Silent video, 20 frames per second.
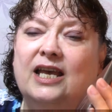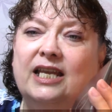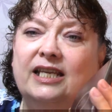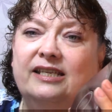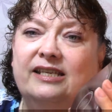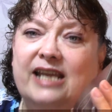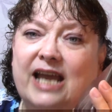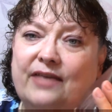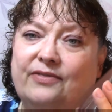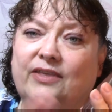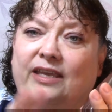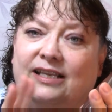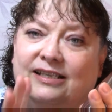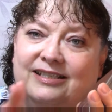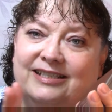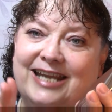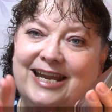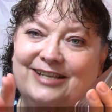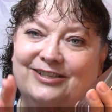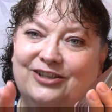Nothing
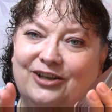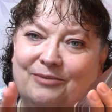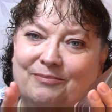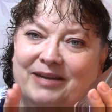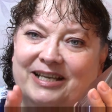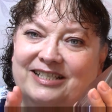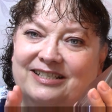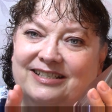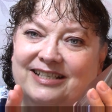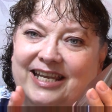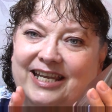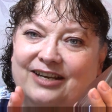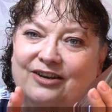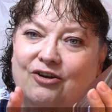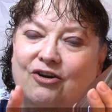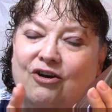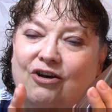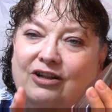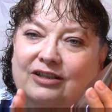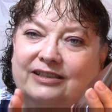stays on my skin
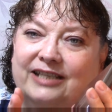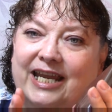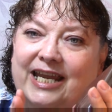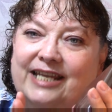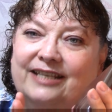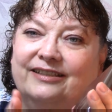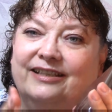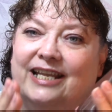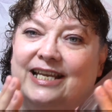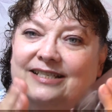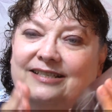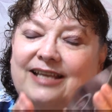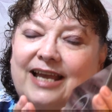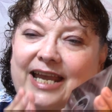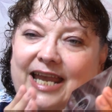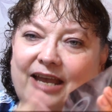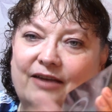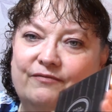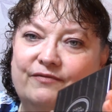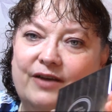all day unless I
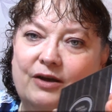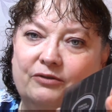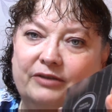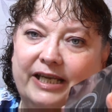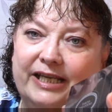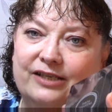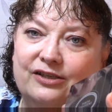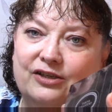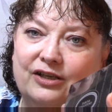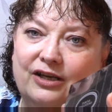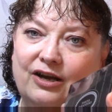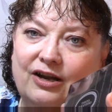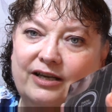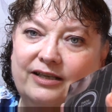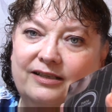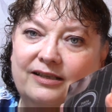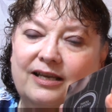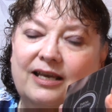have foundation on.